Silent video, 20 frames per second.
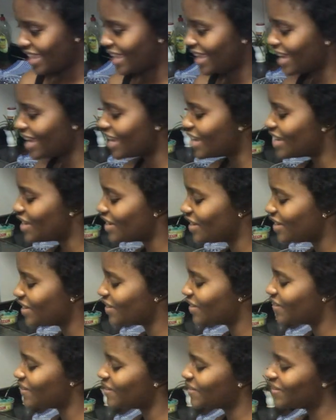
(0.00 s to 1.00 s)
Thank you.
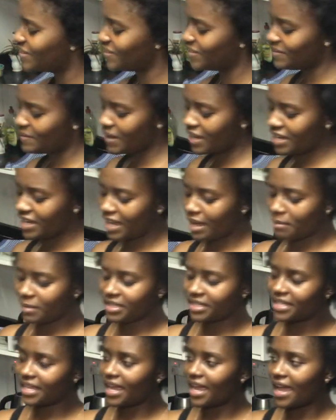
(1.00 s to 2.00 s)
Why didn't you come
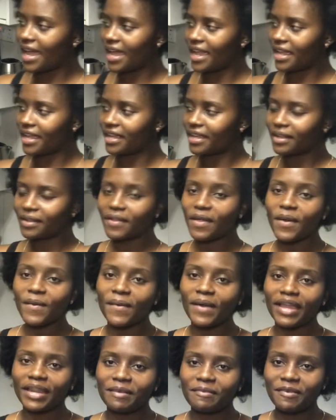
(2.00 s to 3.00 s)
and say hi?
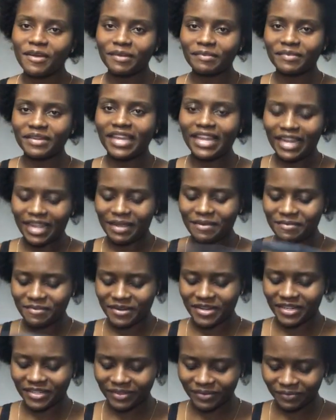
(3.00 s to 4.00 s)
Why didn't you bring me an
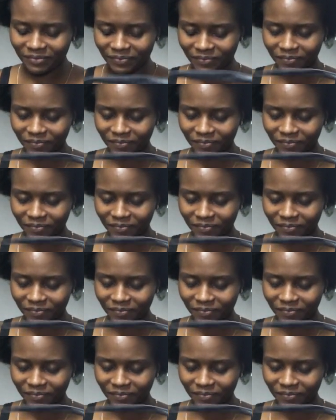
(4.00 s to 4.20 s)
apron?